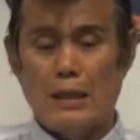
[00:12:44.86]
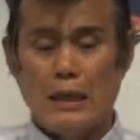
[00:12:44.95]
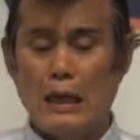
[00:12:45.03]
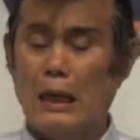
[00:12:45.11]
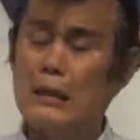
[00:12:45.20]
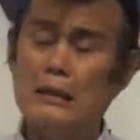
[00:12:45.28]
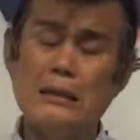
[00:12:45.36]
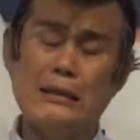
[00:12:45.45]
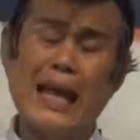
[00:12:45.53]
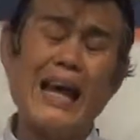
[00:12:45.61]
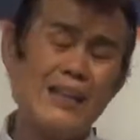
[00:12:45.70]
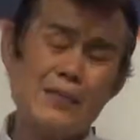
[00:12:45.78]
and
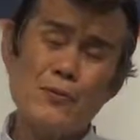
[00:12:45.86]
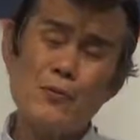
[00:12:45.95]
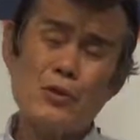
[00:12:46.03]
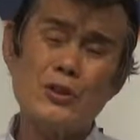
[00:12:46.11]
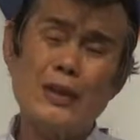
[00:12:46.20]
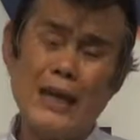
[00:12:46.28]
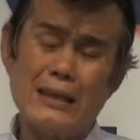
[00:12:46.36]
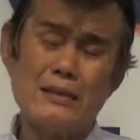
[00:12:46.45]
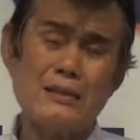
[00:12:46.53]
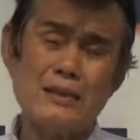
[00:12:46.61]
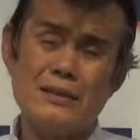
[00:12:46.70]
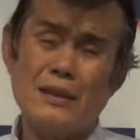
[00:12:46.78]
negative words like
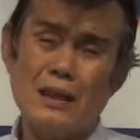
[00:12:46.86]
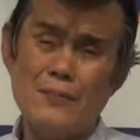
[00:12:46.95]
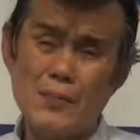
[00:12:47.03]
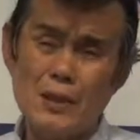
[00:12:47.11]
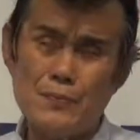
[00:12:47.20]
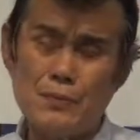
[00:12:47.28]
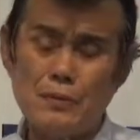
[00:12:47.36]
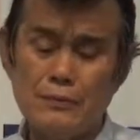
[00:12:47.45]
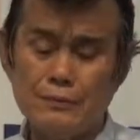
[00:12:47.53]
uh, Israel people,